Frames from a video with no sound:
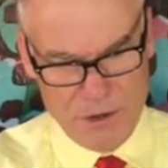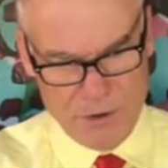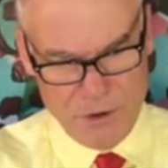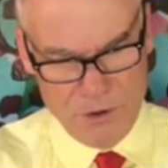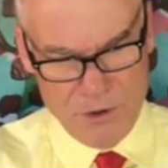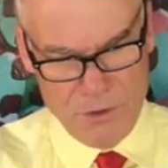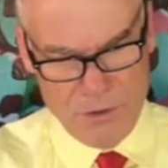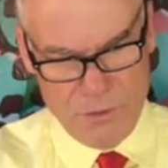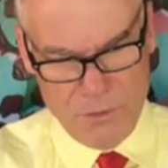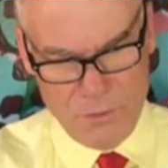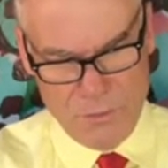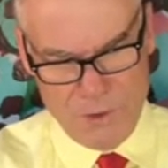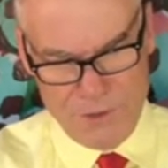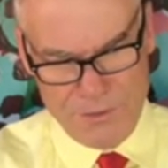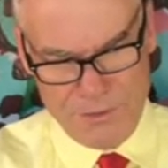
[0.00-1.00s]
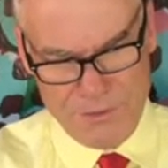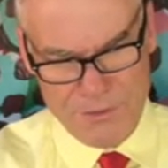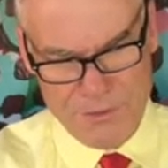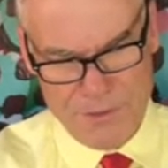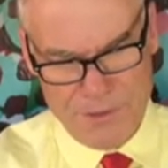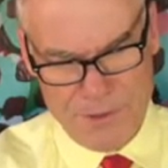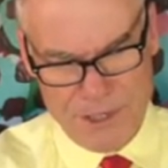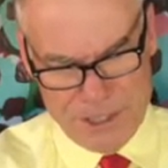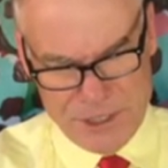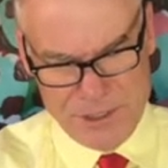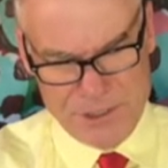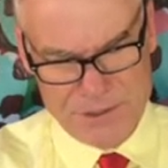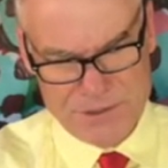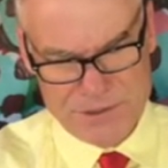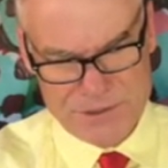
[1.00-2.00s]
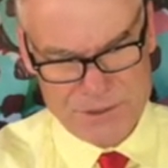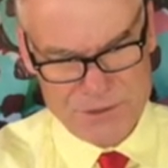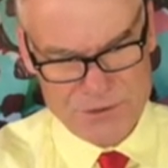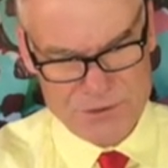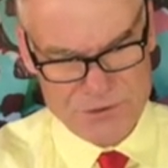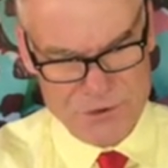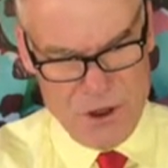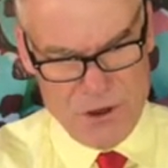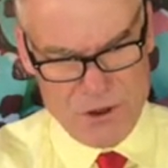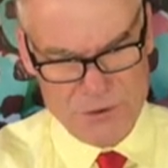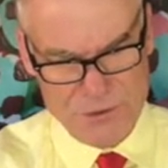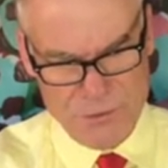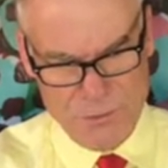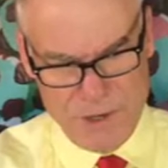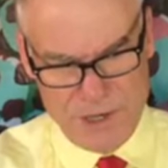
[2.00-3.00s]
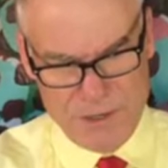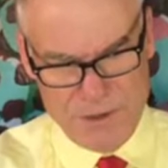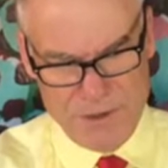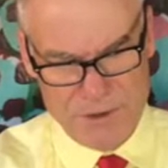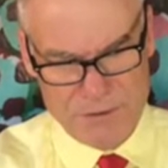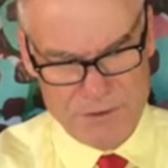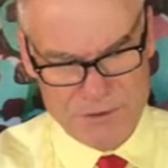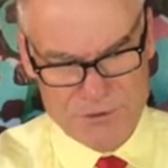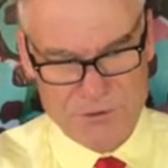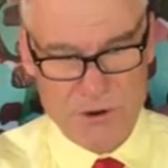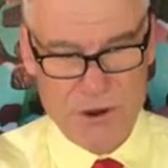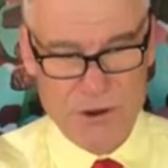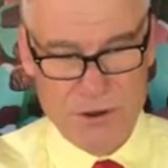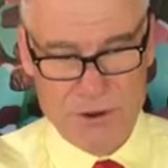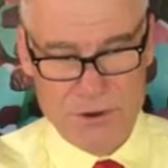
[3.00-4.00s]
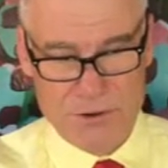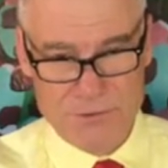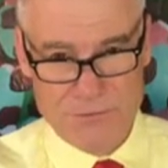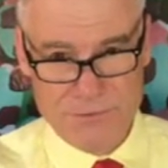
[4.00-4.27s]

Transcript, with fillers: grow with ease, the stronger the wind, the stronger